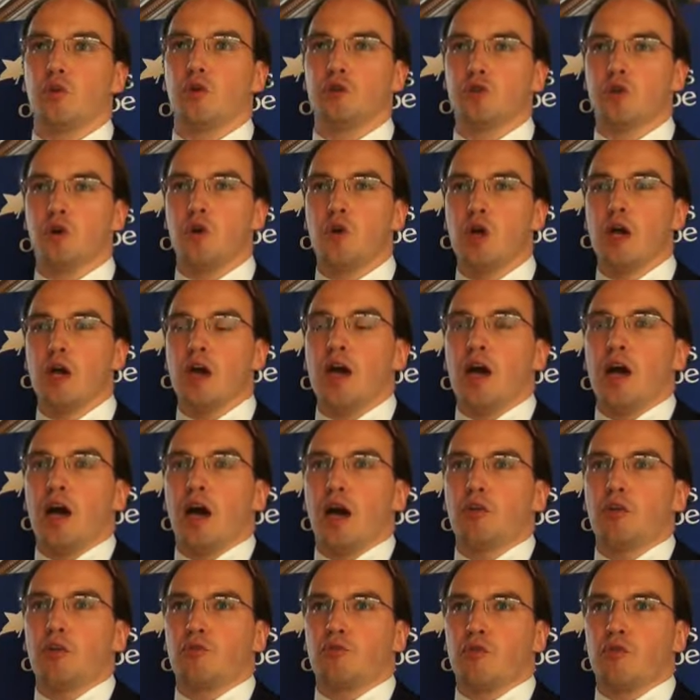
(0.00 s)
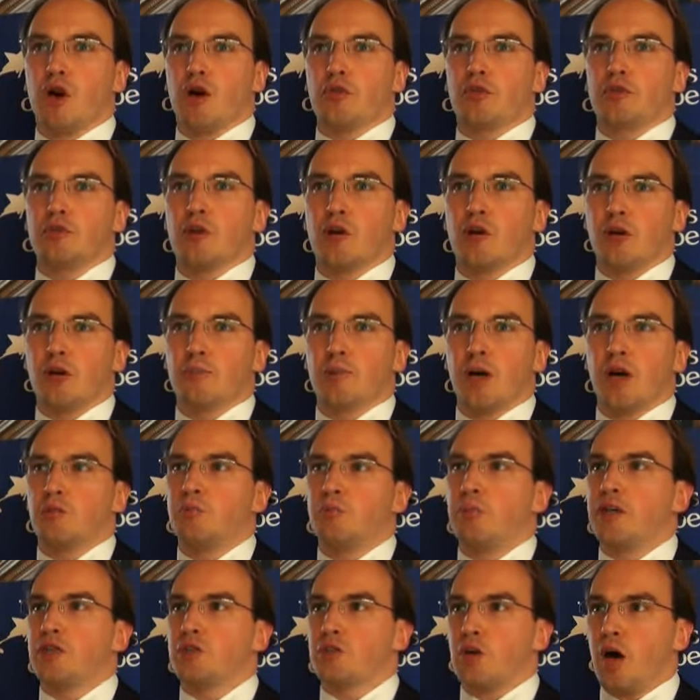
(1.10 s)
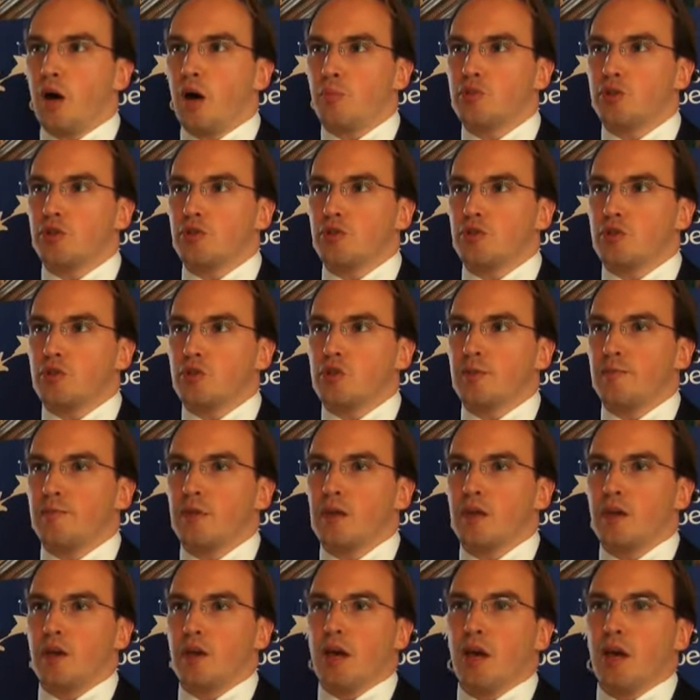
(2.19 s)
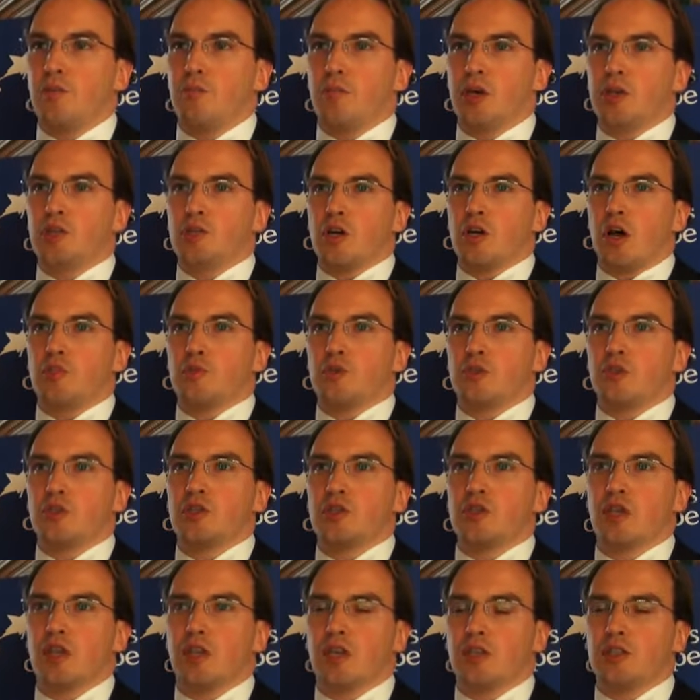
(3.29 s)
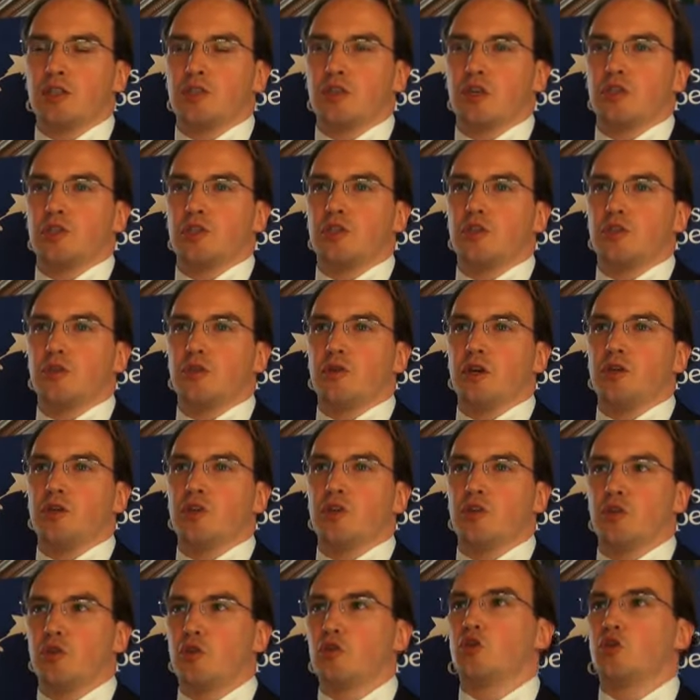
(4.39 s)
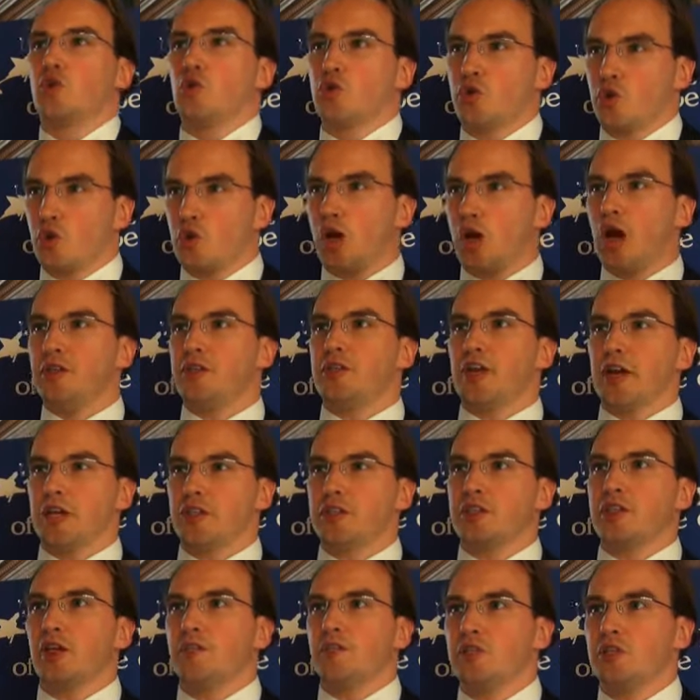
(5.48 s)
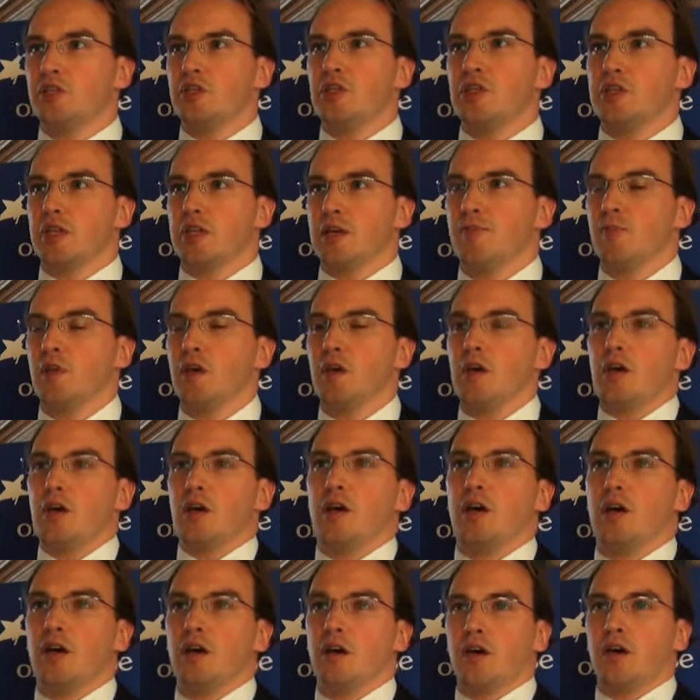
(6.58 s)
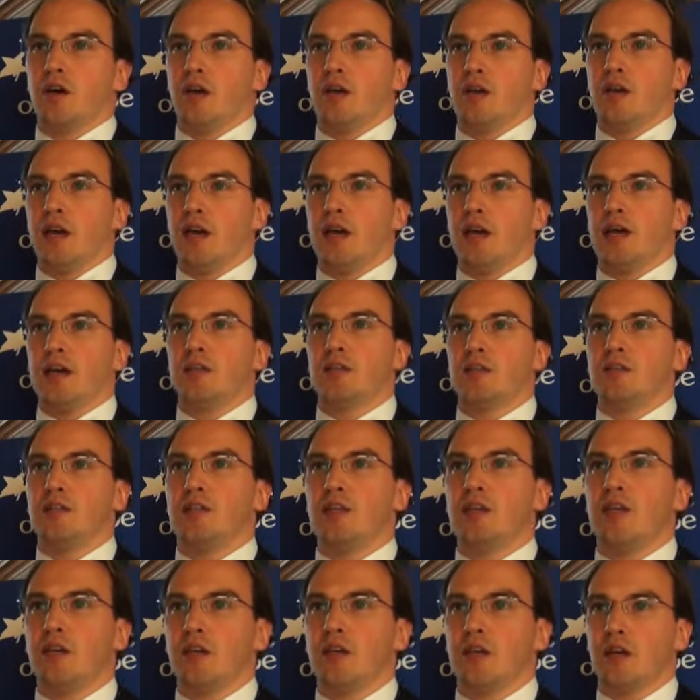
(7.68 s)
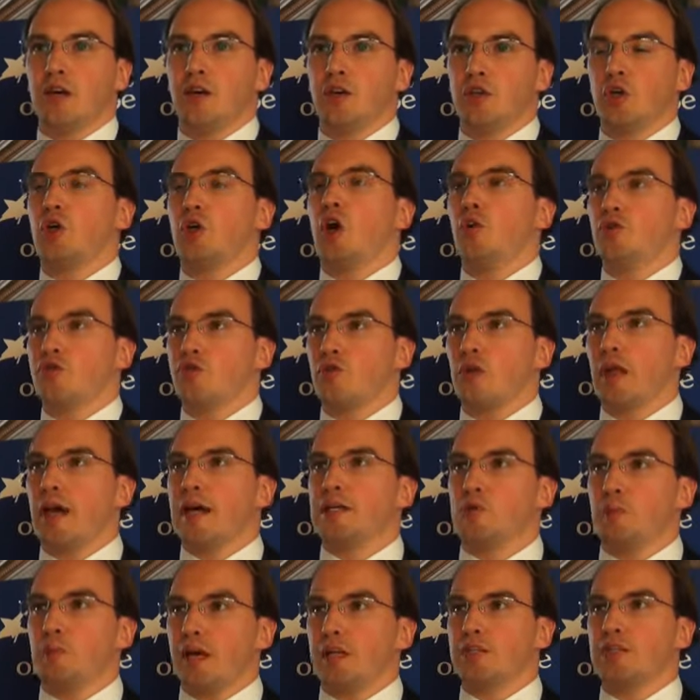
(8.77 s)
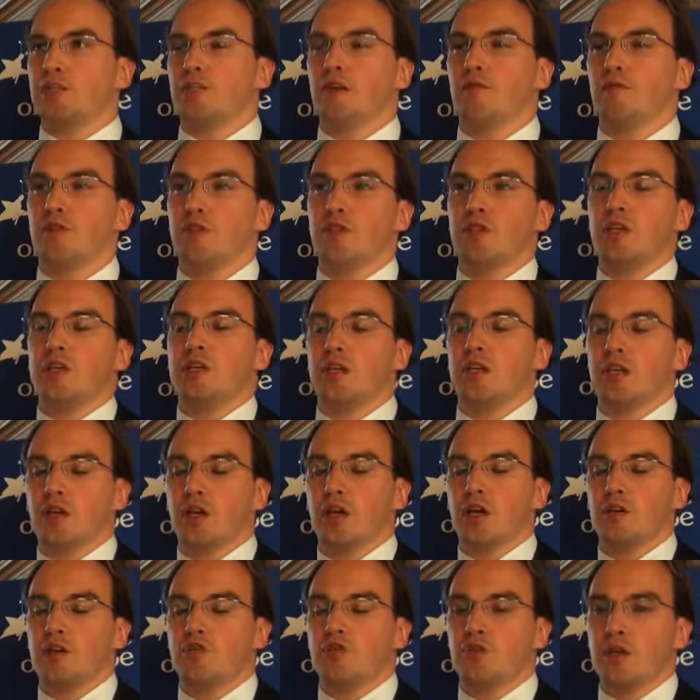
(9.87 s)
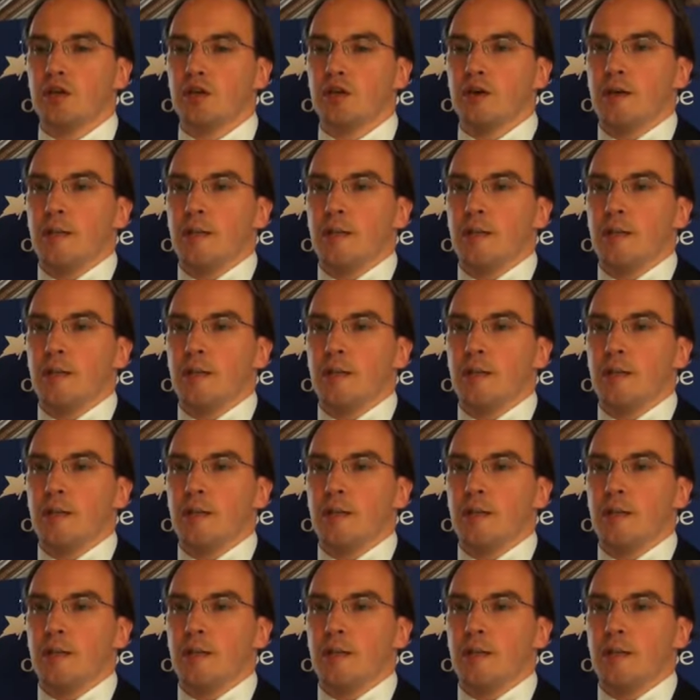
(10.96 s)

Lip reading: So I would rather talk about best options. And best options take into consideration the social context of a city and the cultural aspects of a city and a country.